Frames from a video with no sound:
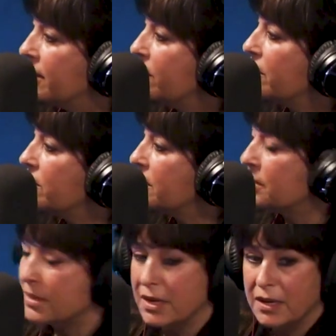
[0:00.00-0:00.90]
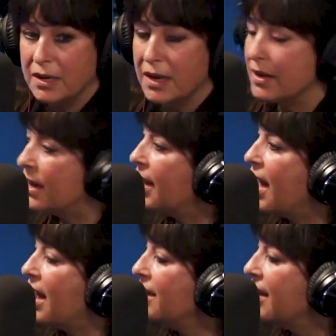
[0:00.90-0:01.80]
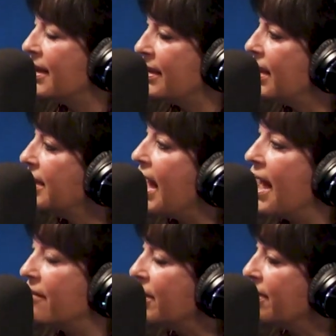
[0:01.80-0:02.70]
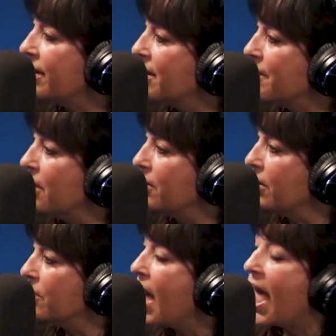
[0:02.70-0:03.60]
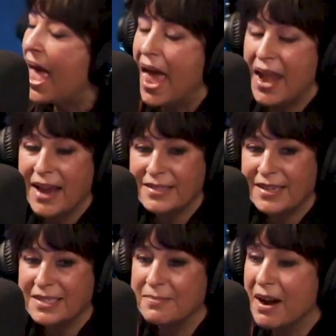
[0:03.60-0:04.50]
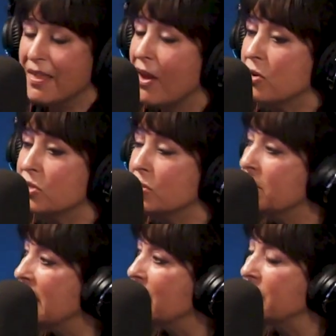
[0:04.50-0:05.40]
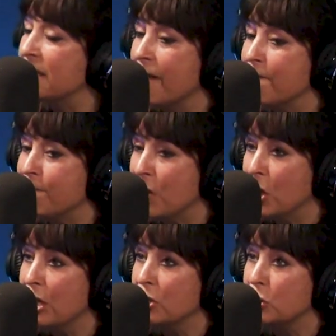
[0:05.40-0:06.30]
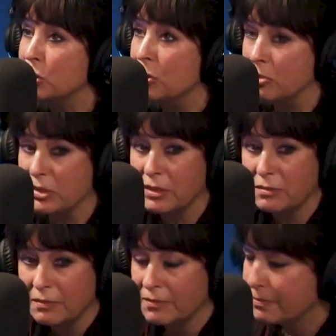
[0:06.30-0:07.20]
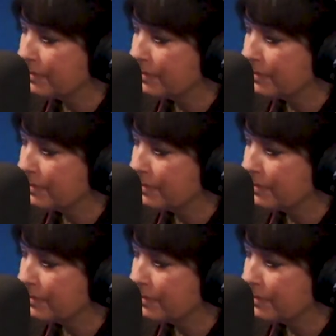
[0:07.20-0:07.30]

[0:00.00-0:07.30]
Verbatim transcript: and the blue frame is so I, gorgeous. Yeah, everything about you. Yeah, and I said to Mary, I go, Suzanne was in a full suit. Yes.